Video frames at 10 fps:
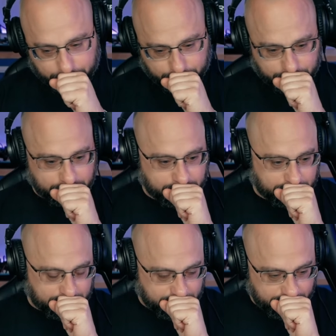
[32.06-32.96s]

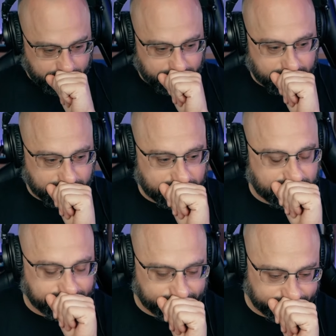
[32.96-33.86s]

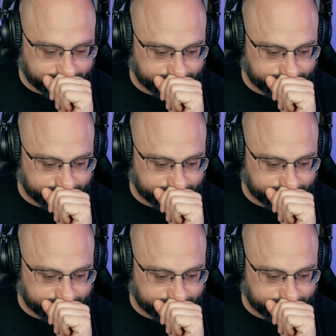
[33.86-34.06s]
(silence)